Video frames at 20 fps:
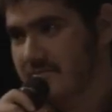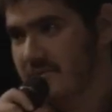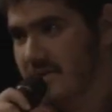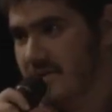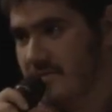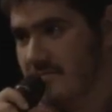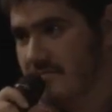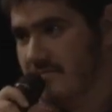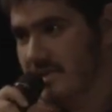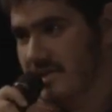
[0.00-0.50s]
where
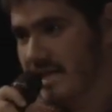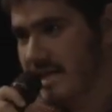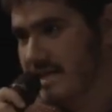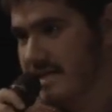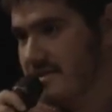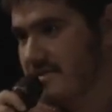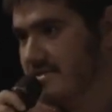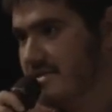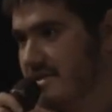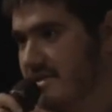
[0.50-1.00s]

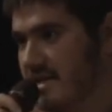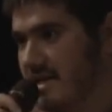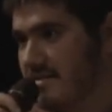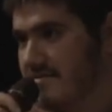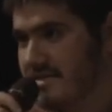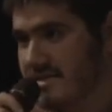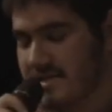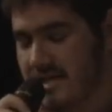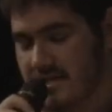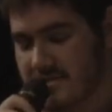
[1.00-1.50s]
millennials could have
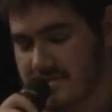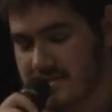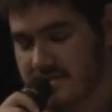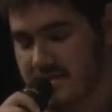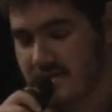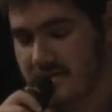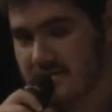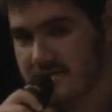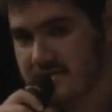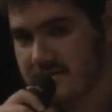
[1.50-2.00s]

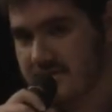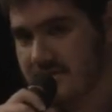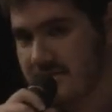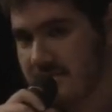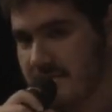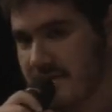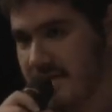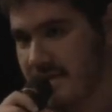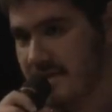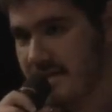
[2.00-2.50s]
$1,000 in their
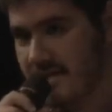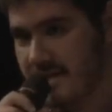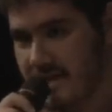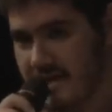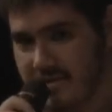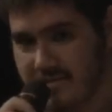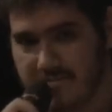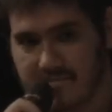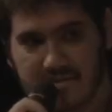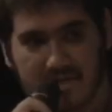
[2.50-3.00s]
bank
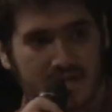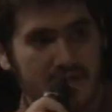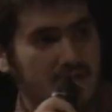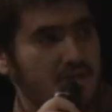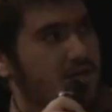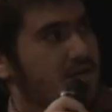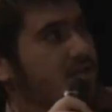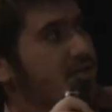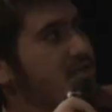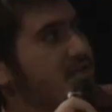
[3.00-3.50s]
account.
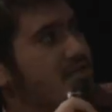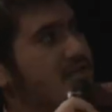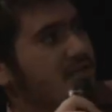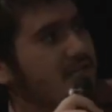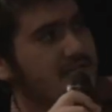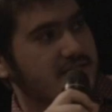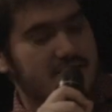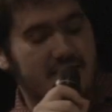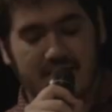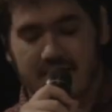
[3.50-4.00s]
So
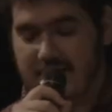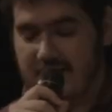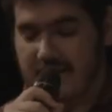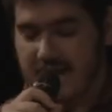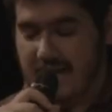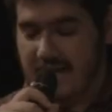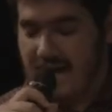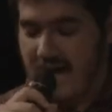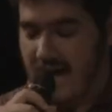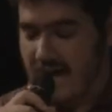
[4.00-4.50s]
let's say that
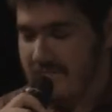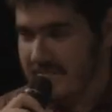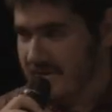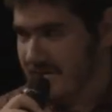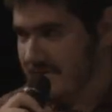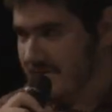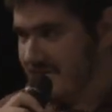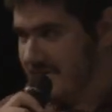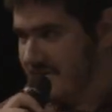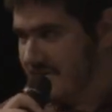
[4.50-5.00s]

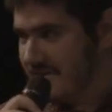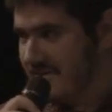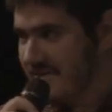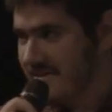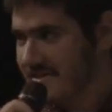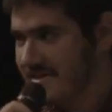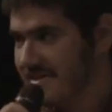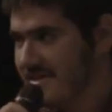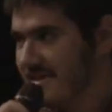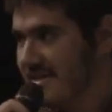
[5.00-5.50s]
happened.
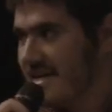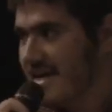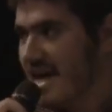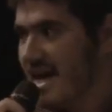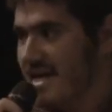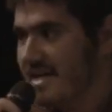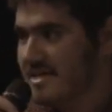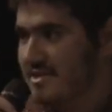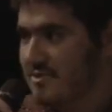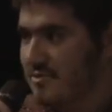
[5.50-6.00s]

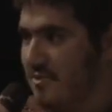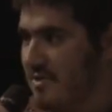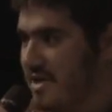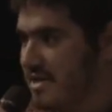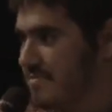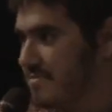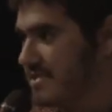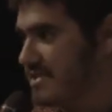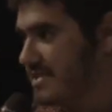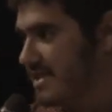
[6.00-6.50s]
At a
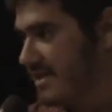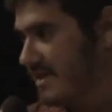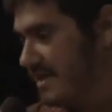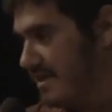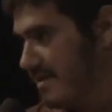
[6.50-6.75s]
20%